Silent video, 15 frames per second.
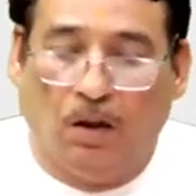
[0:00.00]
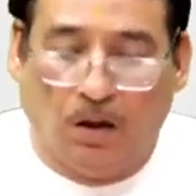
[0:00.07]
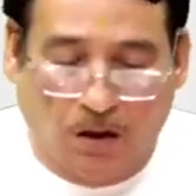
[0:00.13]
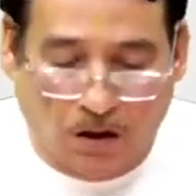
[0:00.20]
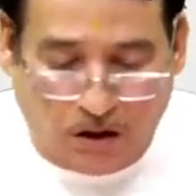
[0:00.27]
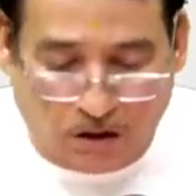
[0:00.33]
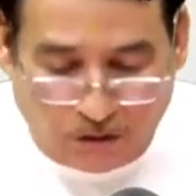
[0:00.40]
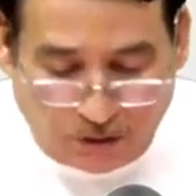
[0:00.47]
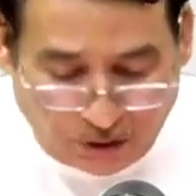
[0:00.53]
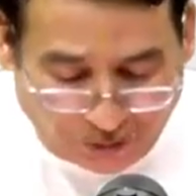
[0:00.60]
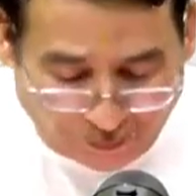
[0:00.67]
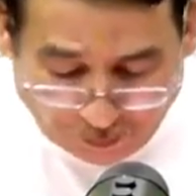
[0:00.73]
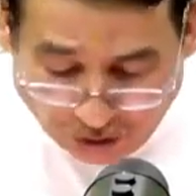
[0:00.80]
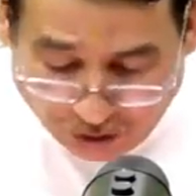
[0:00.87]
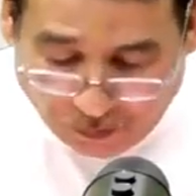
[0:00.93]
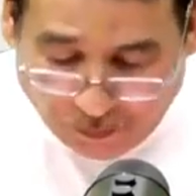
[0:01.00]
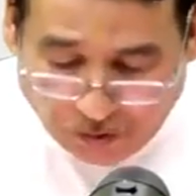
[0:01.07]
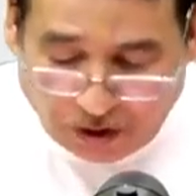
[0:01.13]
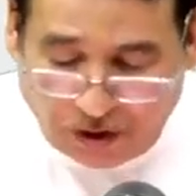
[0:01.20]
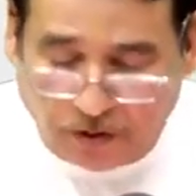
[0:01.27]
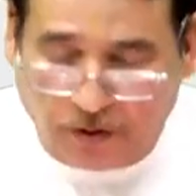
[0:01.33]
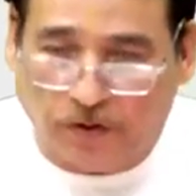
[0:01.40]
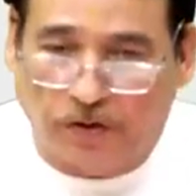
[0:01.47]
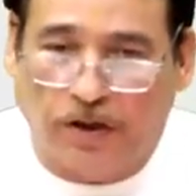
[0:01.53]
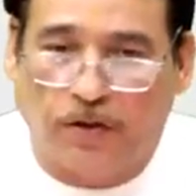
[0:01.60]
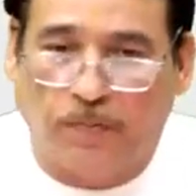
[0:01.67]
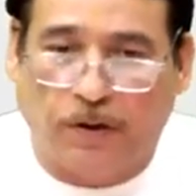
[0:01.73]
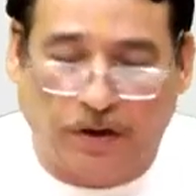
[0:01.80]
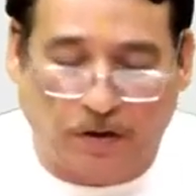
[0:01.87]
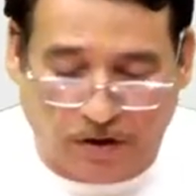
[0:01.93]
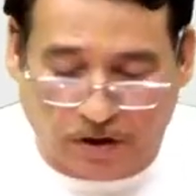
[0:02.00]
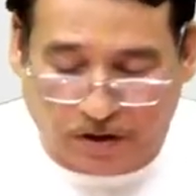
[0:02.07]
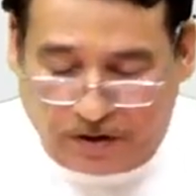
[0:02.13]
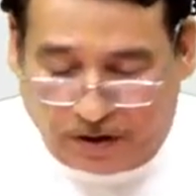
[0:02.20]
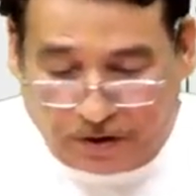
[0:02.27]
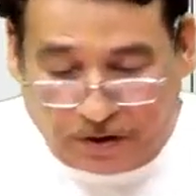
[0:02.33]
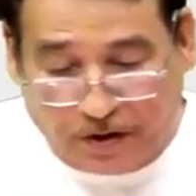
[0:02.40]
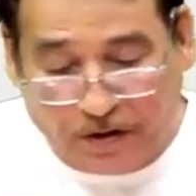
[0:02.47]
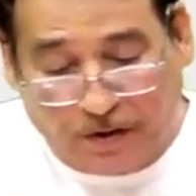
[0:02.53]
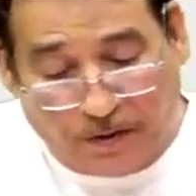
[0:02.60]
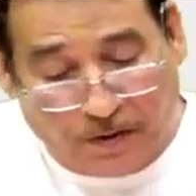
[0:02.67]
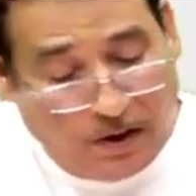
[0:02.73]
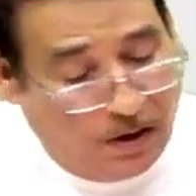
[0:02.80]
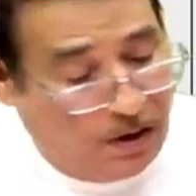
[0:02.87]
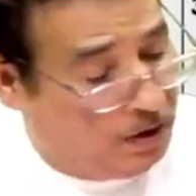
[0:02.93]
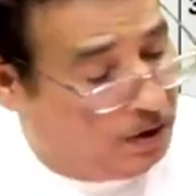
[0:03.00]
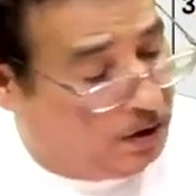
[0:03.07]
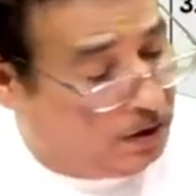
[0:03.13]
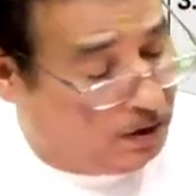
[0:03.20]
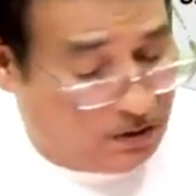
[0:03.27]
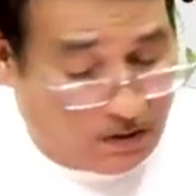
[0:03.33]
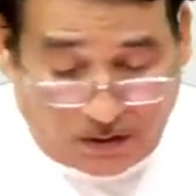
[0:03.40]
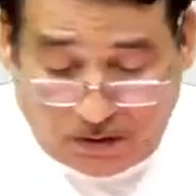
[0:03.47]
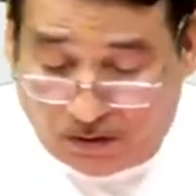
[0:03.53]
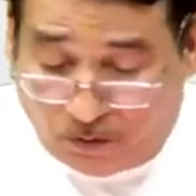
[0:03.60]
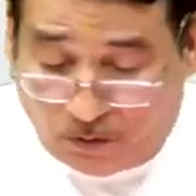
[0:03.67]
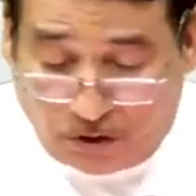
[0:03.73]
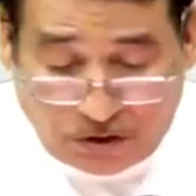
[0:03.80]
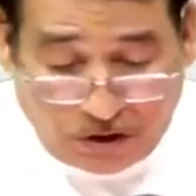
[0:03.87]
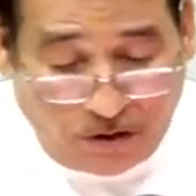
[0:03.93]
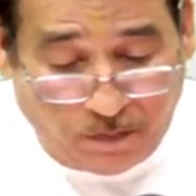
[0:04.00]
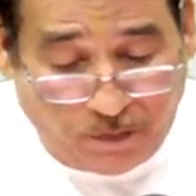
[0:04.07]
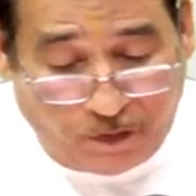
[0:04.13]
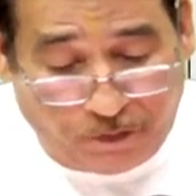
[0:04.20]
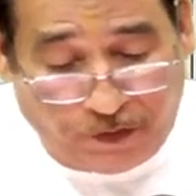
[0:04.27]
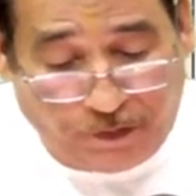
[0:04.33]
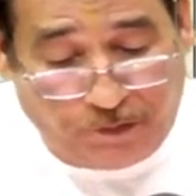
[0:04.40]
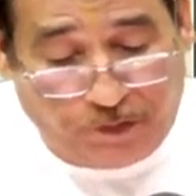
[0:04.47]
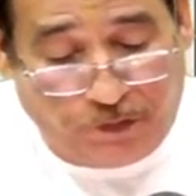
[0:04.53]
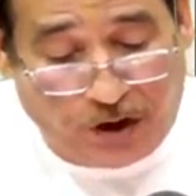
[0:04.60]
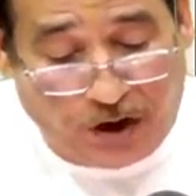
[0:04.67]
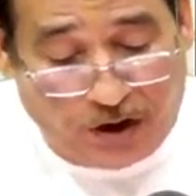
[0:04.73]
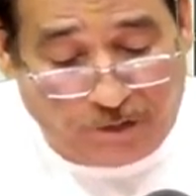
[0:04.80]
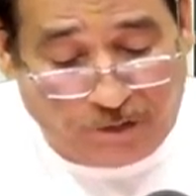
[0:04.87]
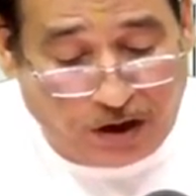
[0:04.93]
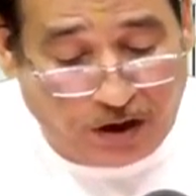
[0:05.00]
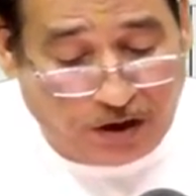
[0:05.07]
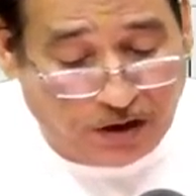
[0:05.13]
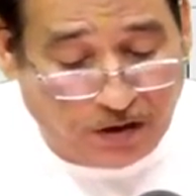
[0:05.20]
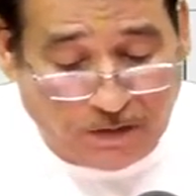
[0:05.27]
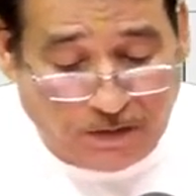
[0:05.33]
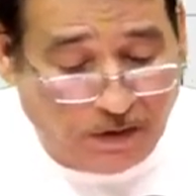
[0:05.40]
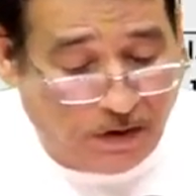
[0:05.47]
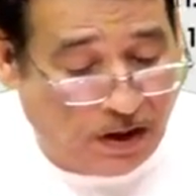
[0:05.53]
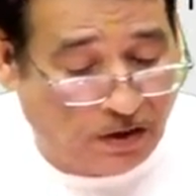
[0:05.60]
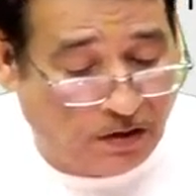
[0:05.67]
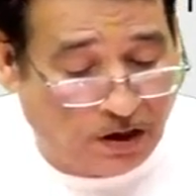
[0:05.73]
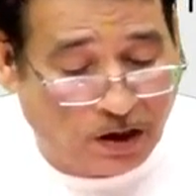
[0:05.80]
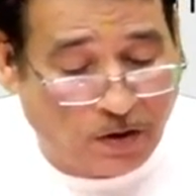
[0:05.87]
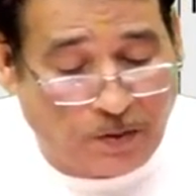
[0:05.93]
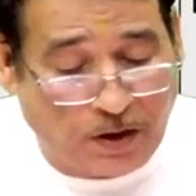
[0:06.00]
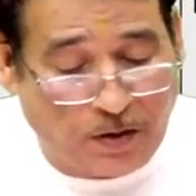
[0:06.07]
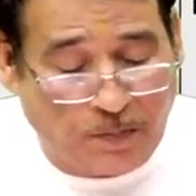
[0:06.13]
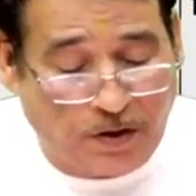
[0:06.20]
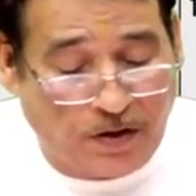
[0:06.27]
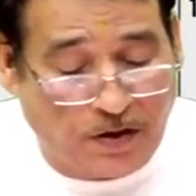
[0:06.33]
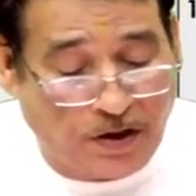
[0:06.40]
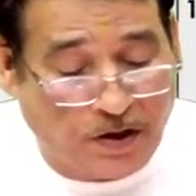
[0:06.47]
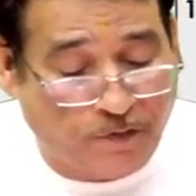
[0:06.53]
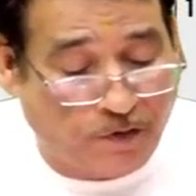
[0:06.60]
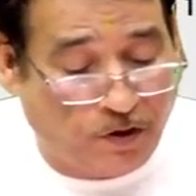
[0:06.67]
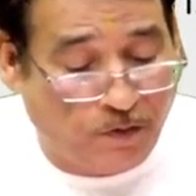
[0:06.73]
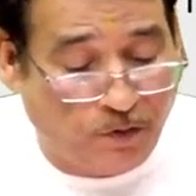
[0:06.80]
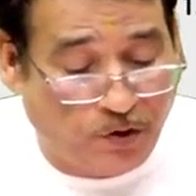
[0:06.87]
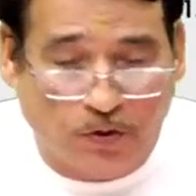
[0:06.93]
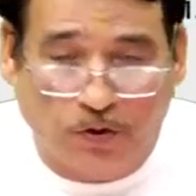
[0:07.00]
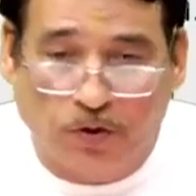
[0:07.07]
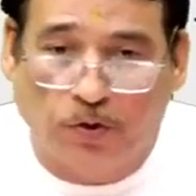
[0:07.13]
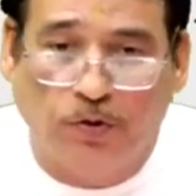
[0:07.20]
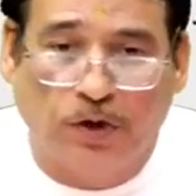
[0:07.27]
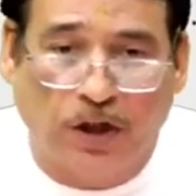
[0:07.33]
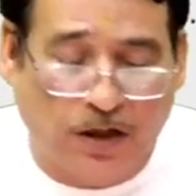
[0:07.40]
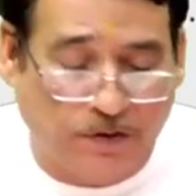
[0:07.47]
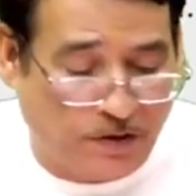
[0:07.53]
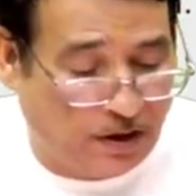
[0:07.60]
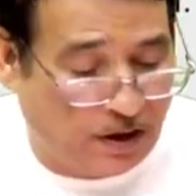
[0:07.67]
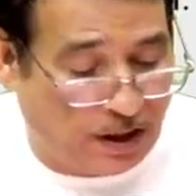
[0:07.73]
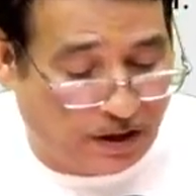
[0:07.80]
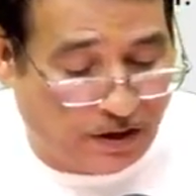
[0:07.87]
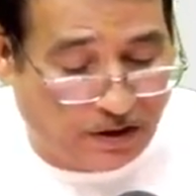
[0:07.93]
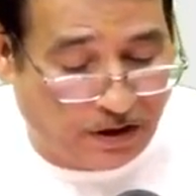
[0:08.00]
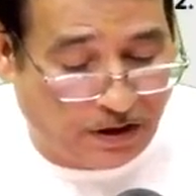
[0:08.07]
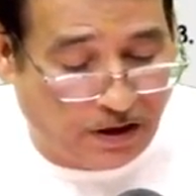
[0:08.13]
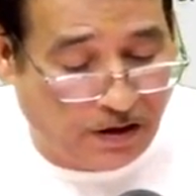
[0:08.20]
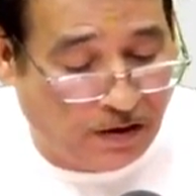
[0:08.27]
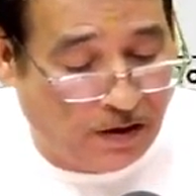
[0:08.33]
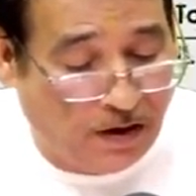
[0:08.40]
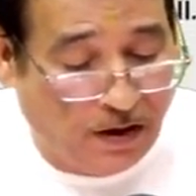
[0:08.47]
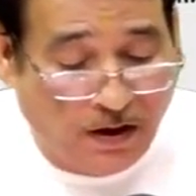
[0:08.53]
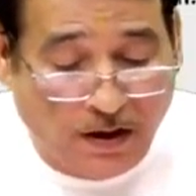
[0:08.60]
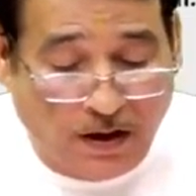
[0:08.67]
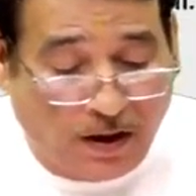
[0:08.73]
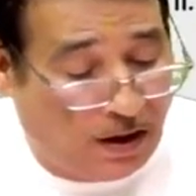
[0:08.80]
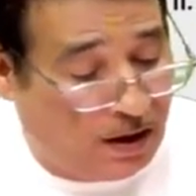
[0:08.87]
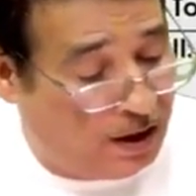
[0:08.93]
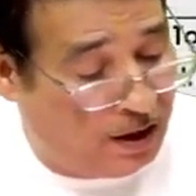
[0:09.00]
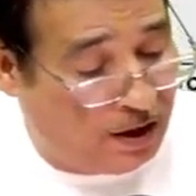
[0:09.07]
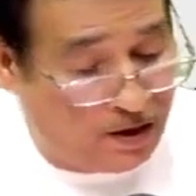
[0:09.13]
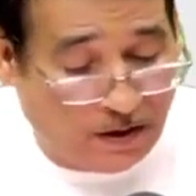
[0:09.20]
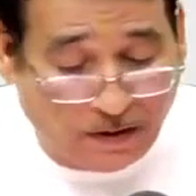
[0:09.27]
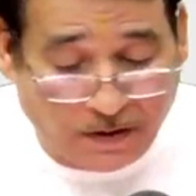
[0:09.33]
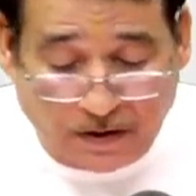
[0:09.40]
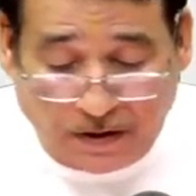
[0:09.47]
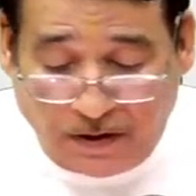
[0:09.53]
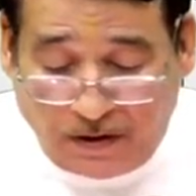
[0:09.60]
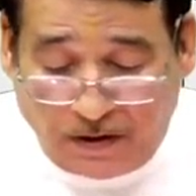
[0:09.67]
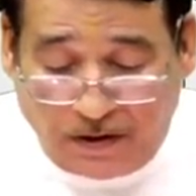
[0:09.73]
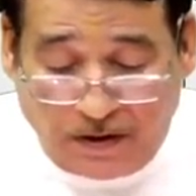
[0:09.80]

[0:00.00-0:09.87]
Hello and welcome again to this particular session. Question number fifth we have taken and this paper is from June 2019 and uh,